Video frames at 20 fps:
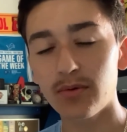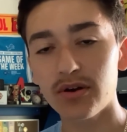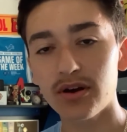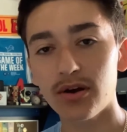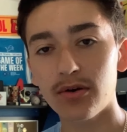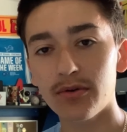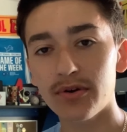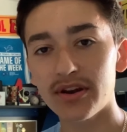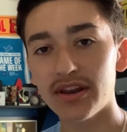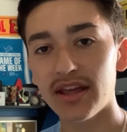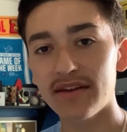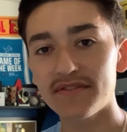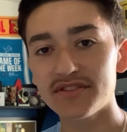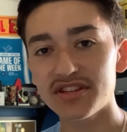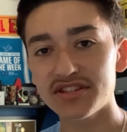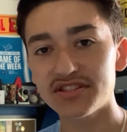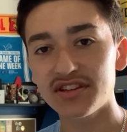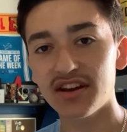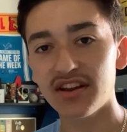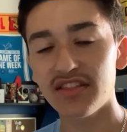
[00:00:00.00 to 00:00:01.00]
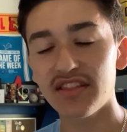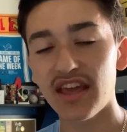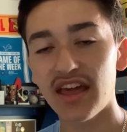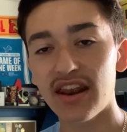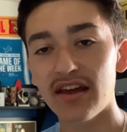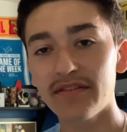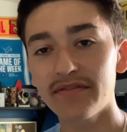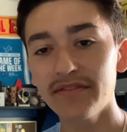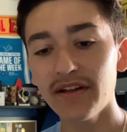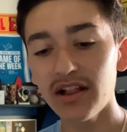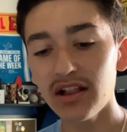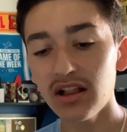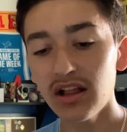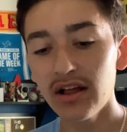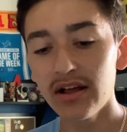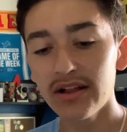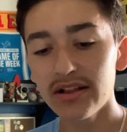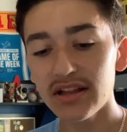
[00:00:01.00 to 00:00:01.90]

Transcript: what Corey Davis has done in the NFL,